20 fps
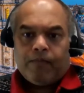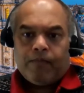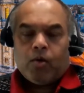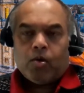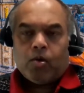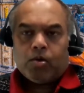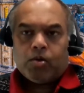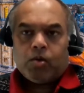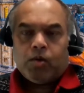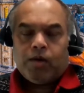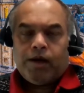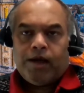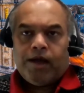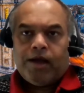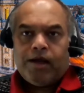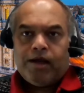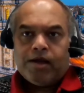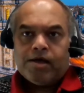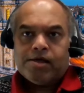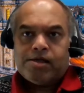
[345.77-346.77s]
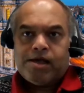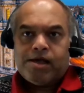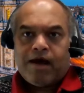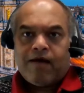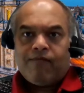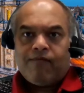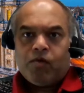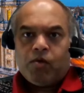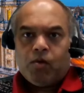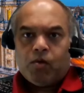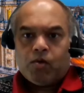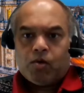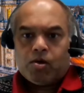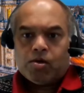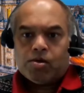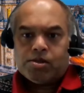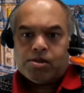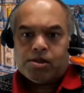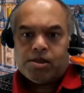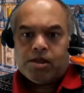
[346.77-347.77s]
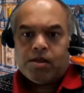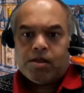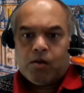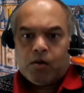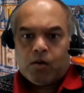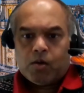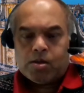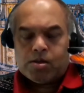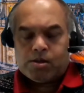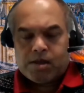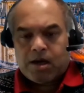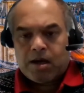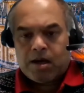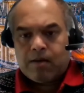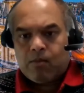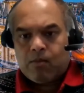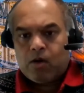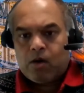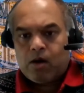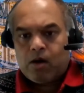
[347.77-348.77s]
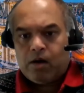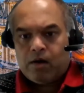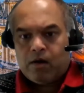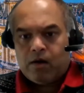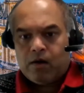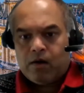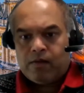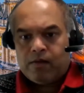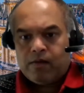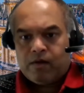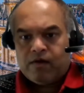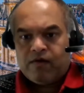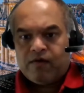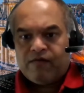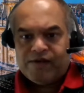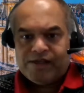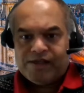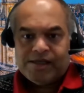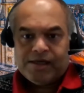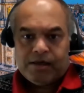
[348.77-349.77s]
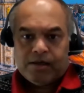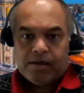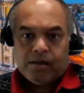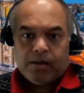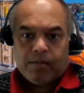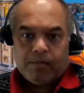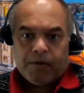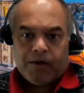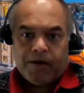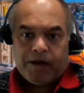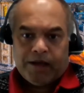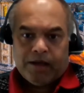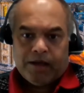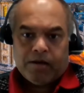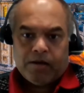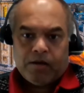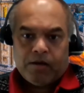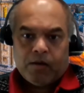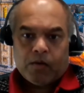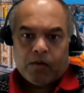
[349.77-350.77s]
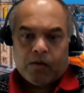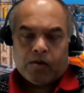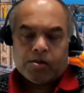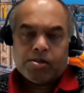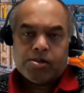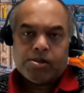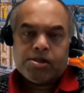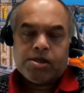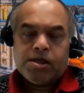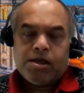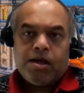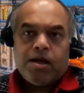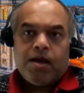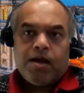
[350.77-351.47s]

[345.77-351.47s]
although it does have neurons, and the neurons are modeled on physical brain neurons.